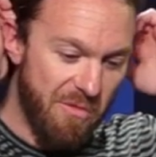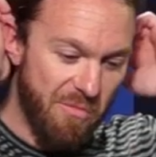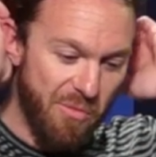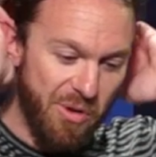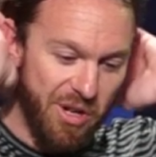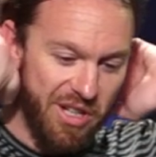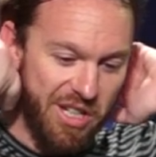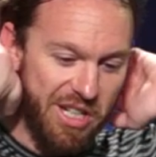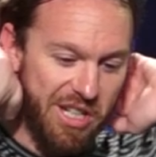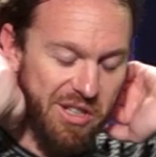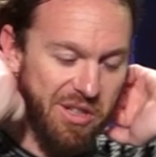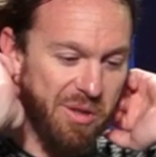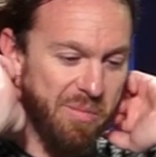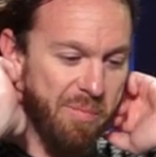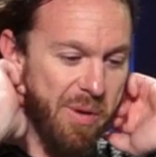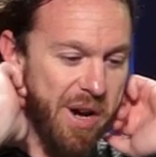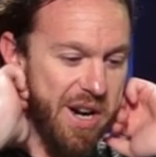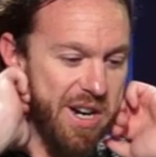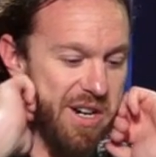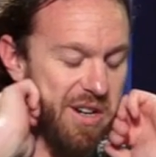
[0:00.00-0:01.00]
I'm really
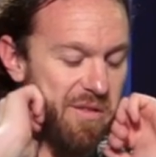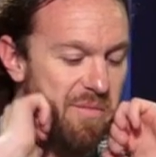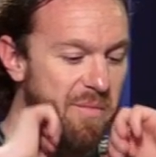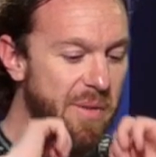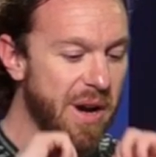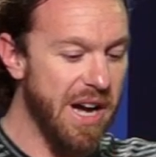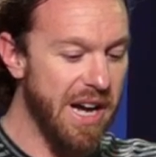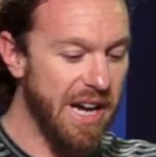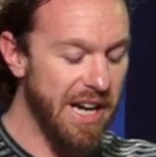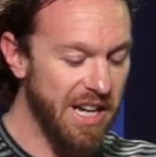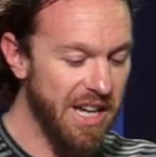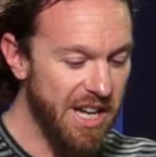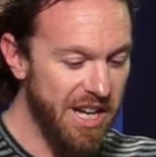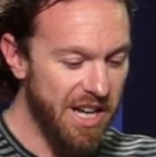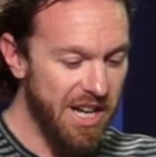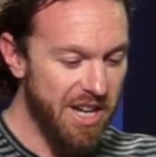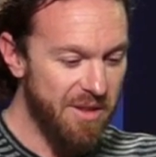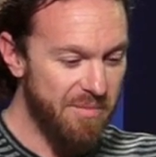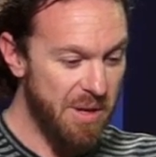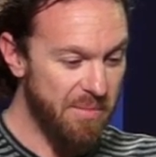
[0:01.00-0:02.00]
inspired by
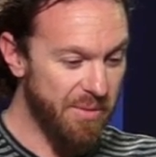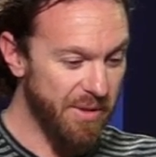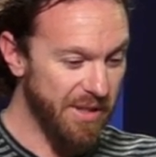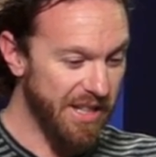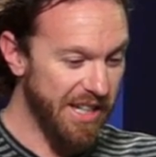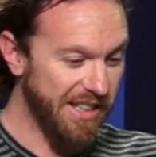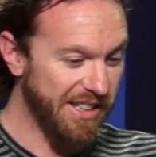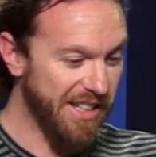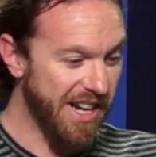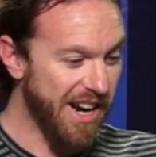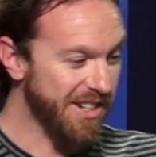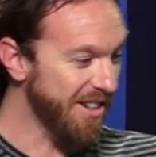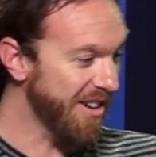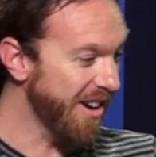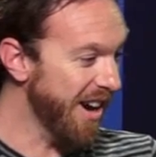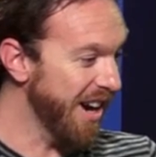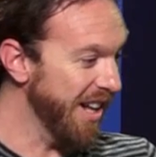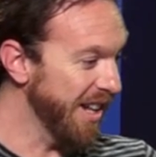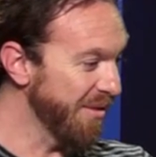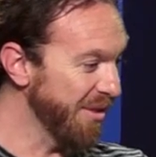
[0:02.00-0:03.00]
people like
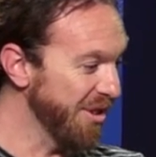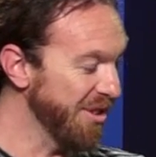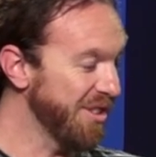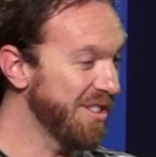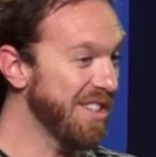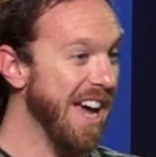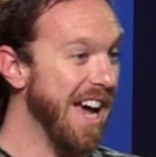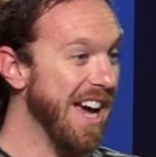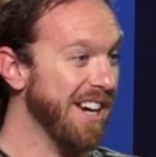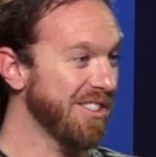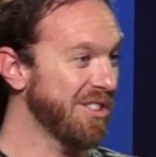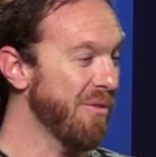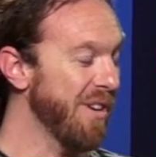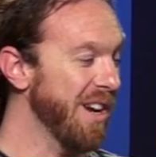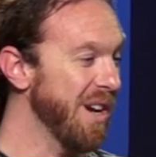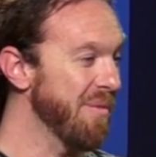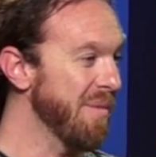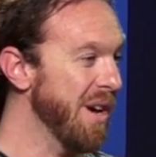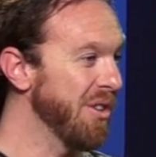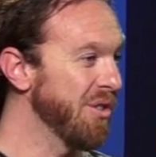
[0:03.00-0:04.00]
Dr. Oliver Sacks who
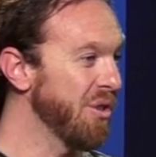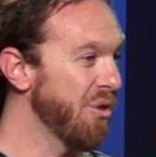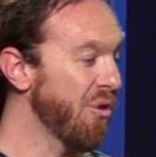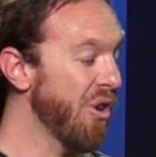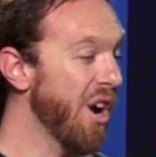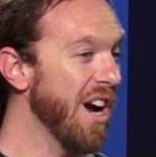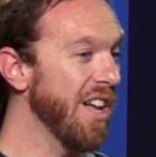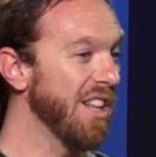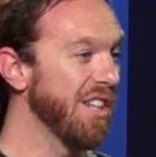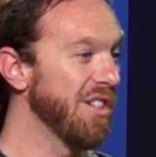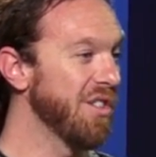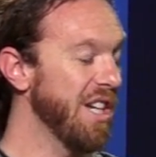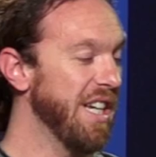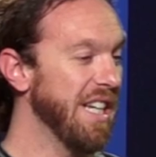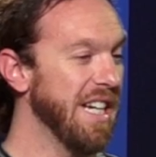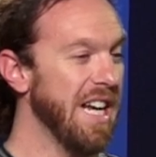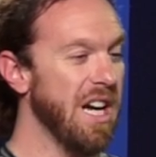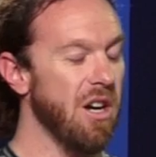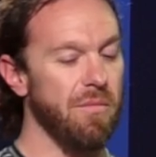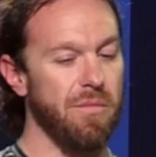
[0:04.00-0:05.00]
write about
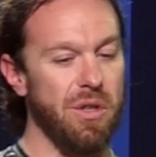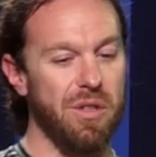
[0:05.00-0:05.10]
neurology and how